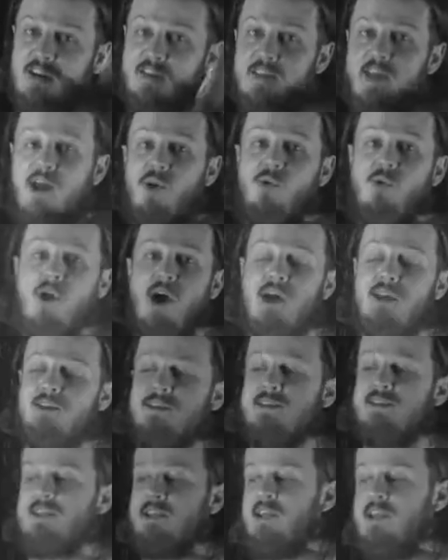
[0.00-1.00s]
that
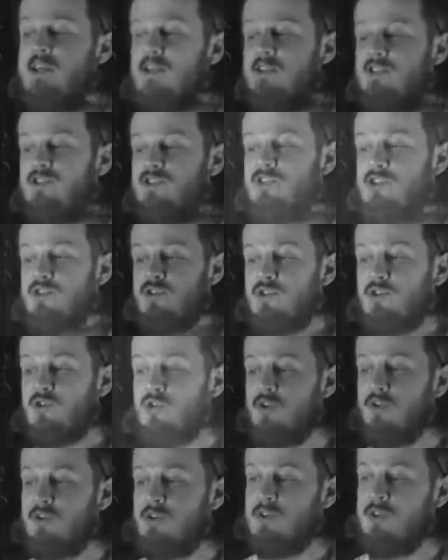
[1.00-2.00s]
runs
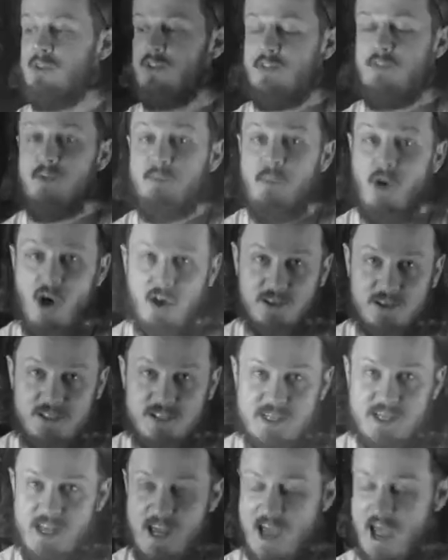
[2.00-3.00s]
into the Model
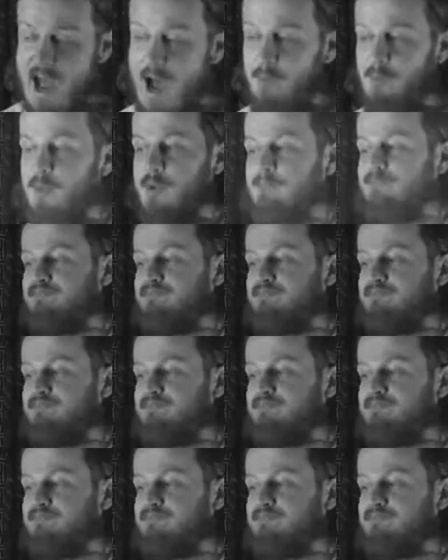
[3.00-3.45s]
T amp.